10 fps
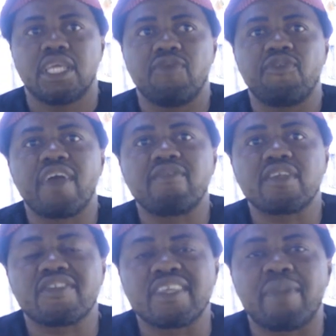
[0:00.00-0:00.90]
If you've
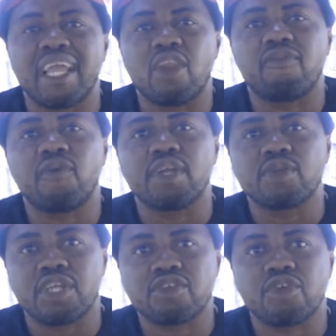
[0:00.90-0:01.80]
ever seen my love for
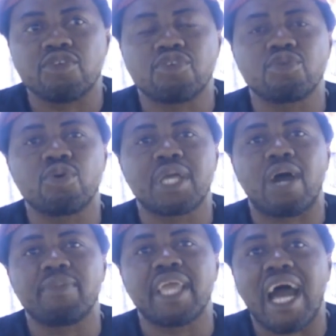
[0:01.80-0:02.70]
education, you should know that
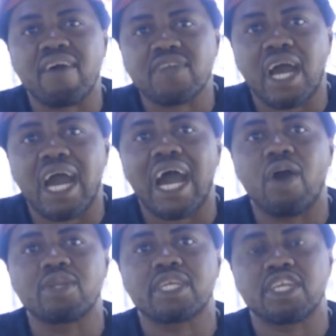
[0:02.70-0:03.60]
I'll be after
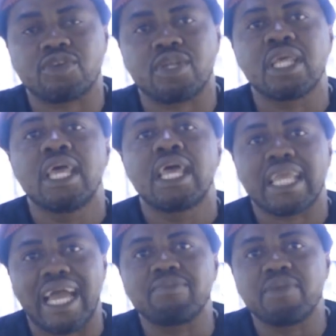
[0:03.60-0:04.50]
how education
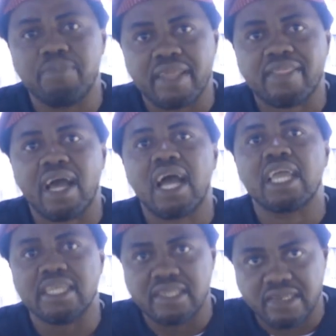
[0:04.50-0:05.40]
can be better
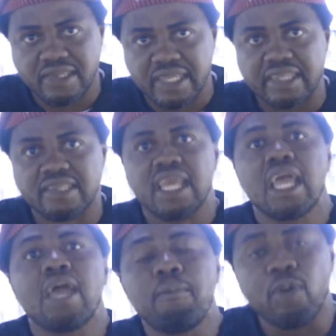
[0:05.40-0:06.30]
in the state,
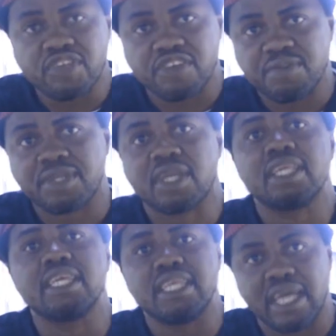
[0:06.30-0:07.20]
most
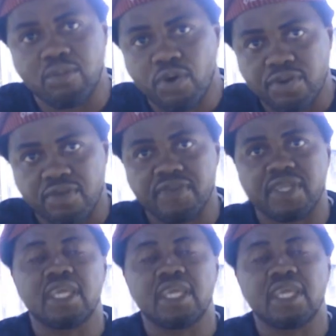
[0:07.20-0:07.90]
especially in Amuwo-Odofin.